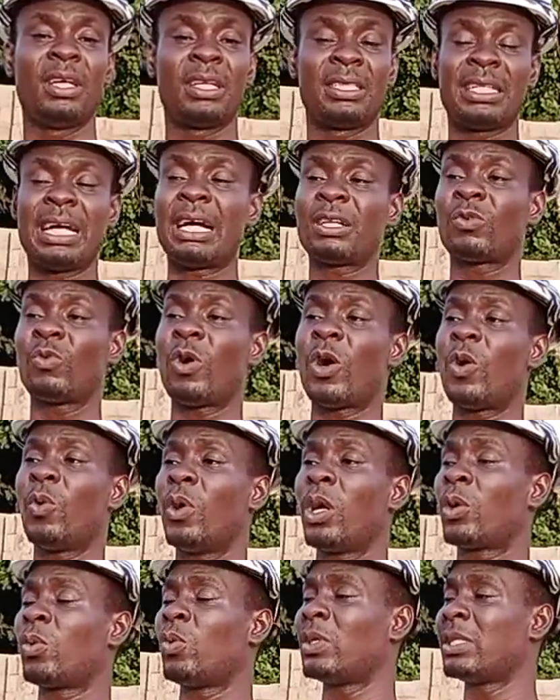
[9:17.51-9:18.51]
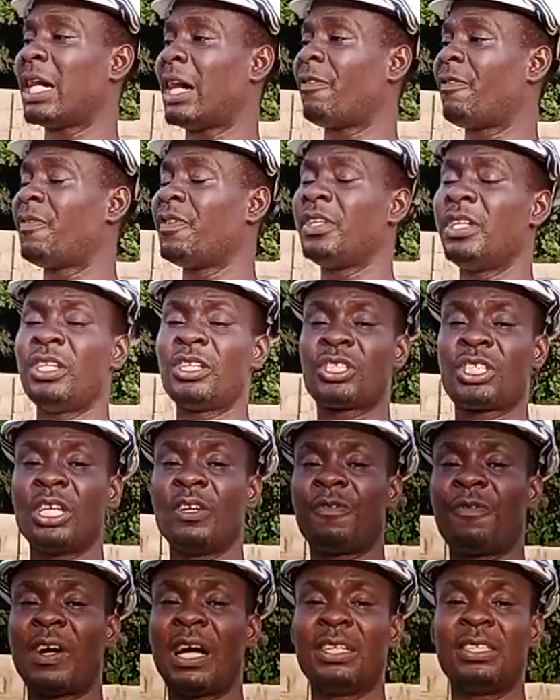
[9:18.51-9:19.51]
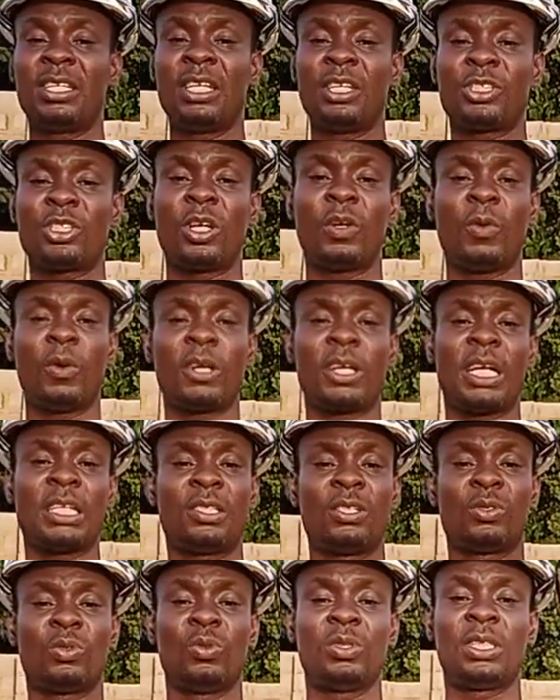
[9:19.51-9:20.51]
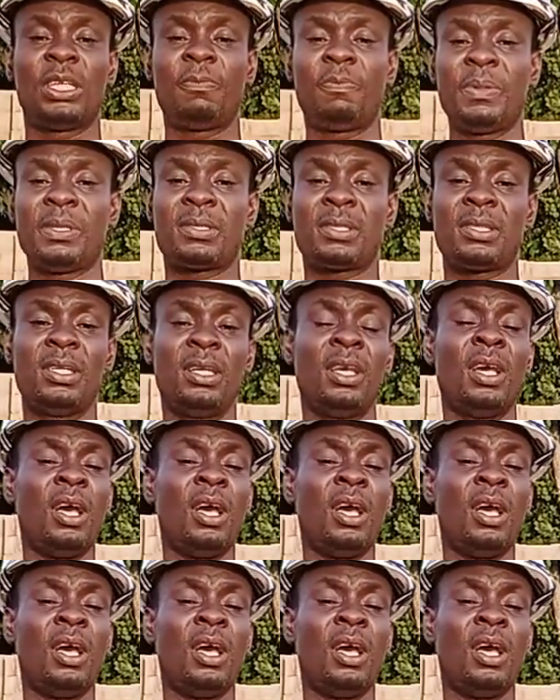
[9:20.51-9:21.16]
That 1 week would have finished a foundation or getting to DPC.